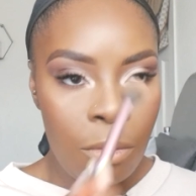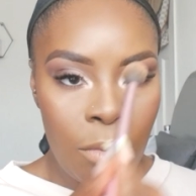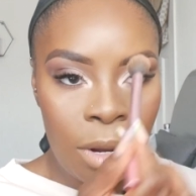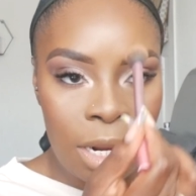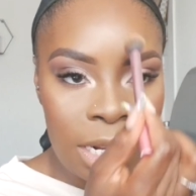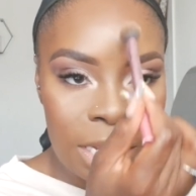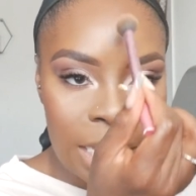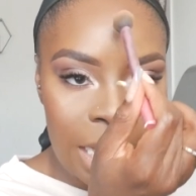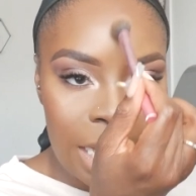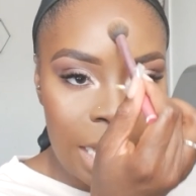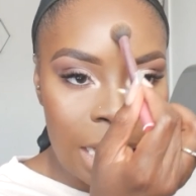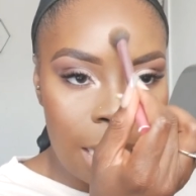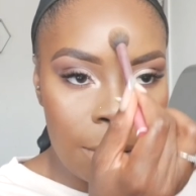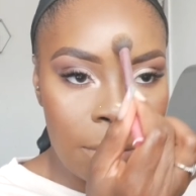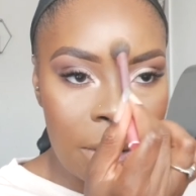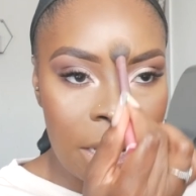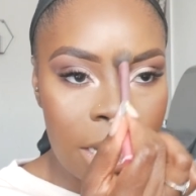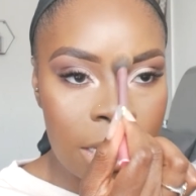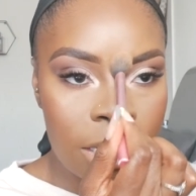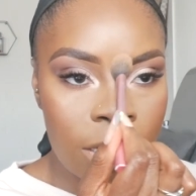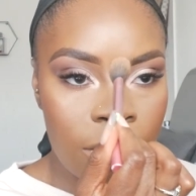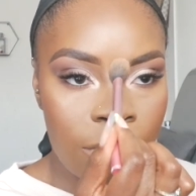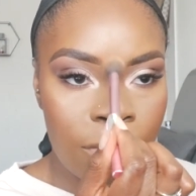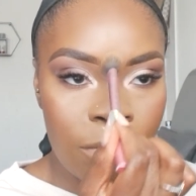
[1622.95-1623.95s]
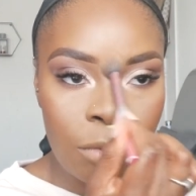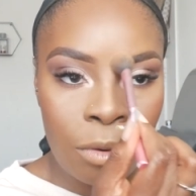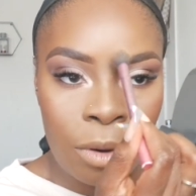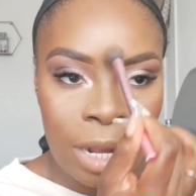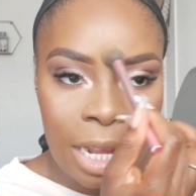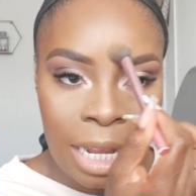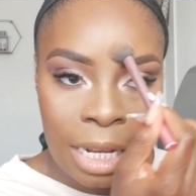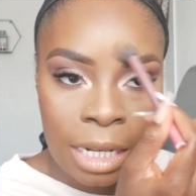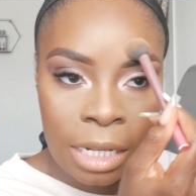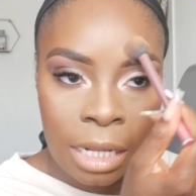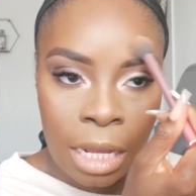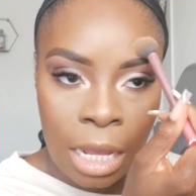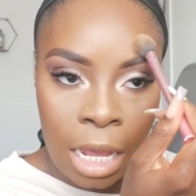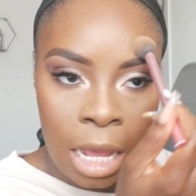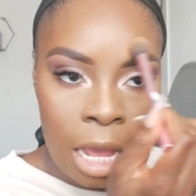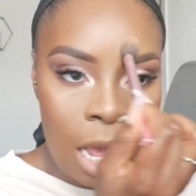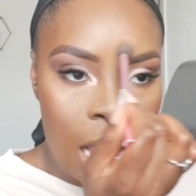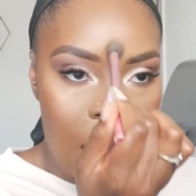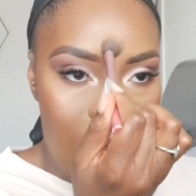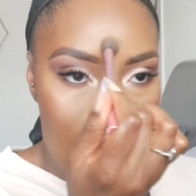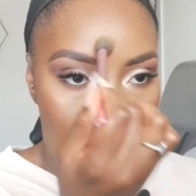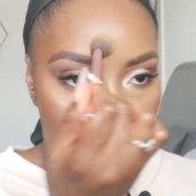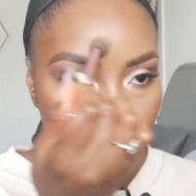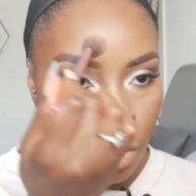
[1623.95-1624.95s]
We're going to take it up here to the forehead,
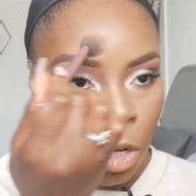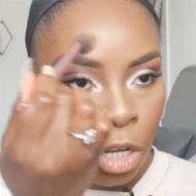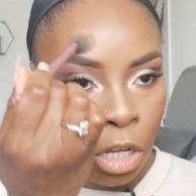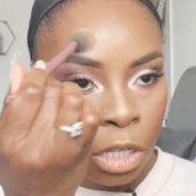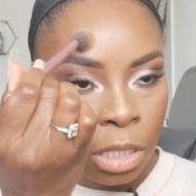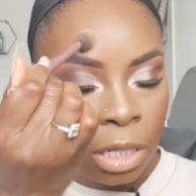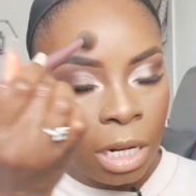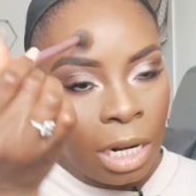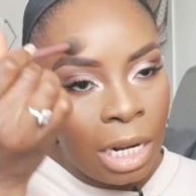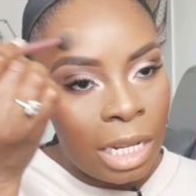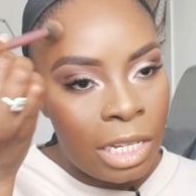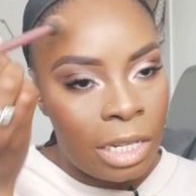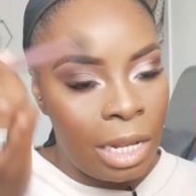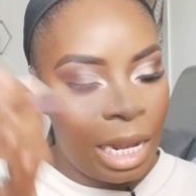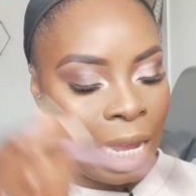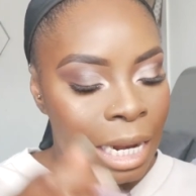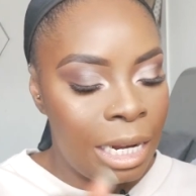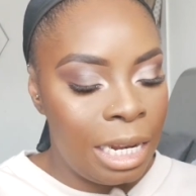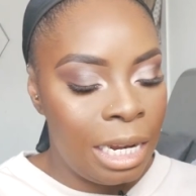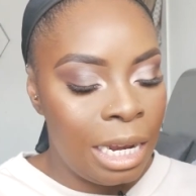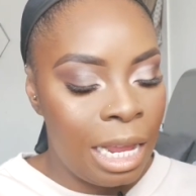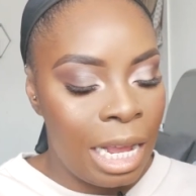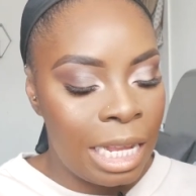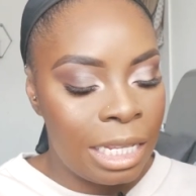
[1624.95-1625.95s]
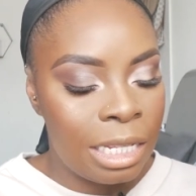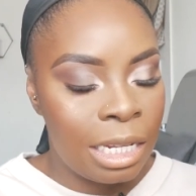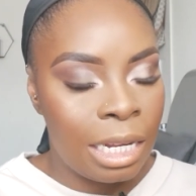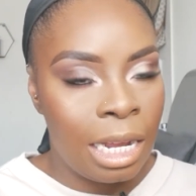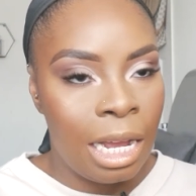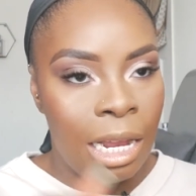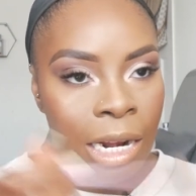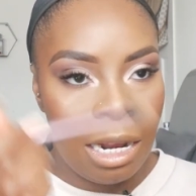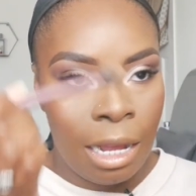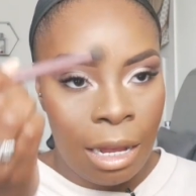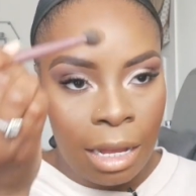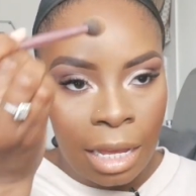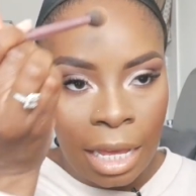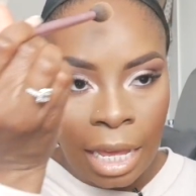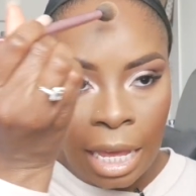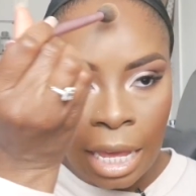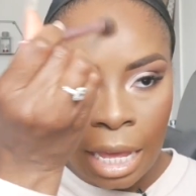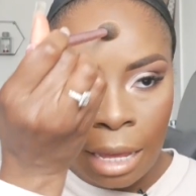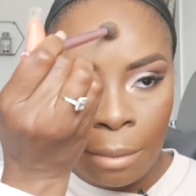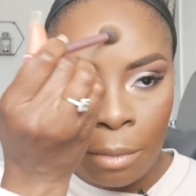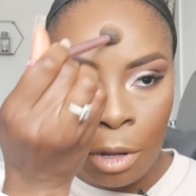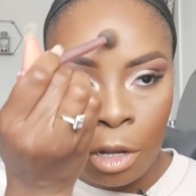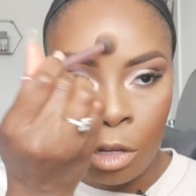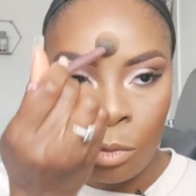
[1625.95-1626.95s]
and we're using a slightly lighter color
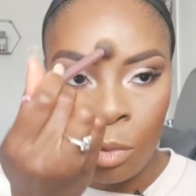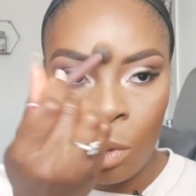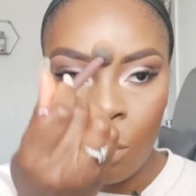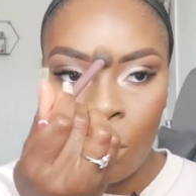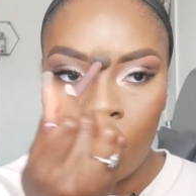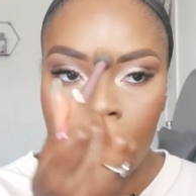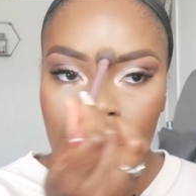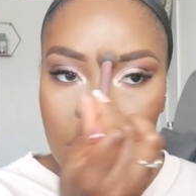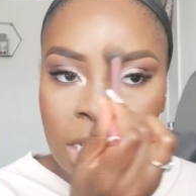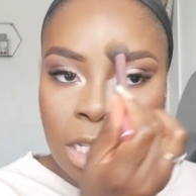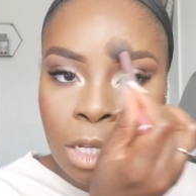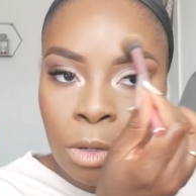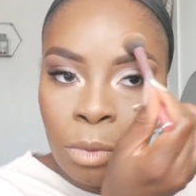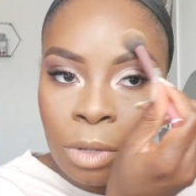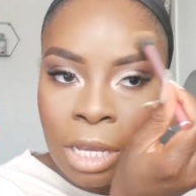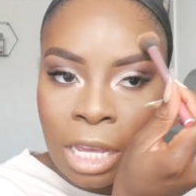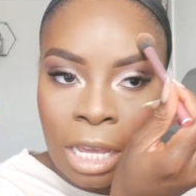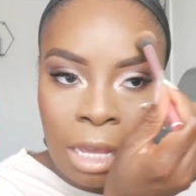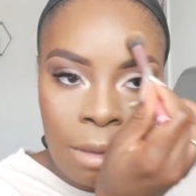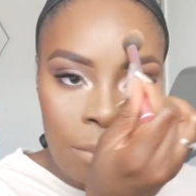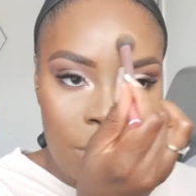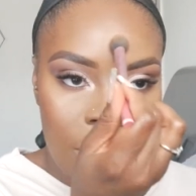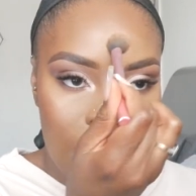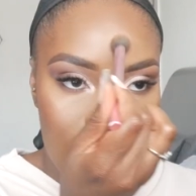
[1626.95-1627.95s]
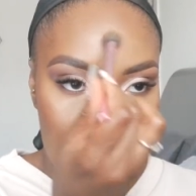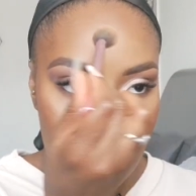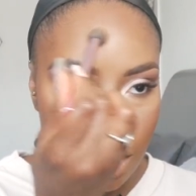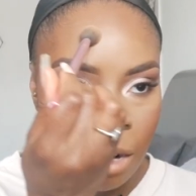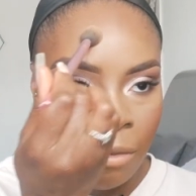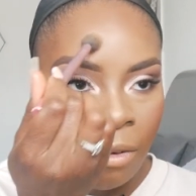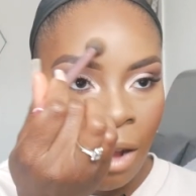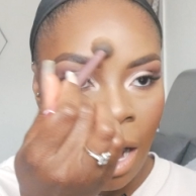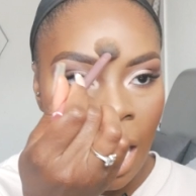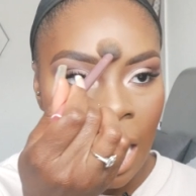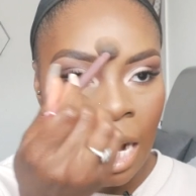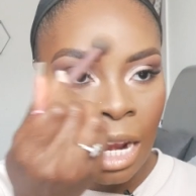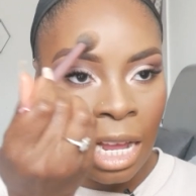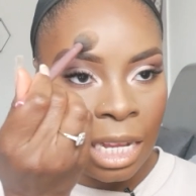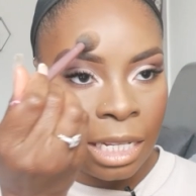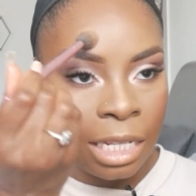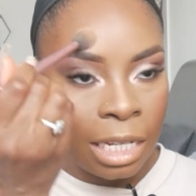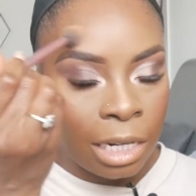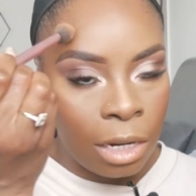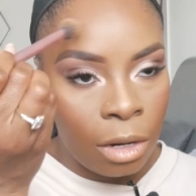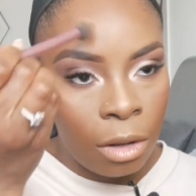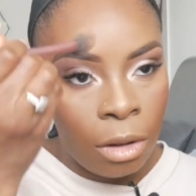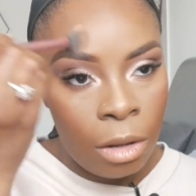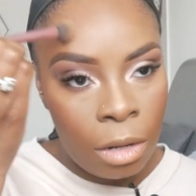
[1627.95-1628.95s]
here because we want to still keep the kind of
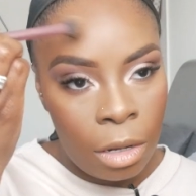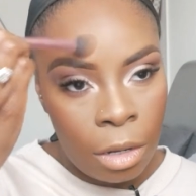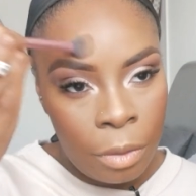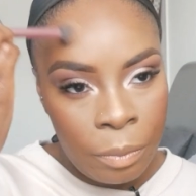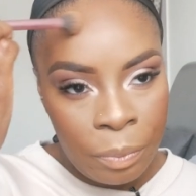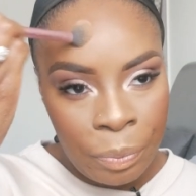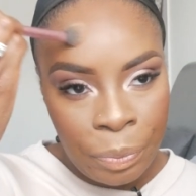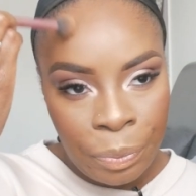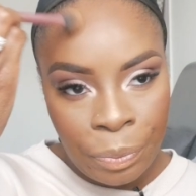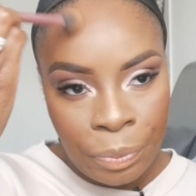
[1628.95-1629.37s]
highlighted look.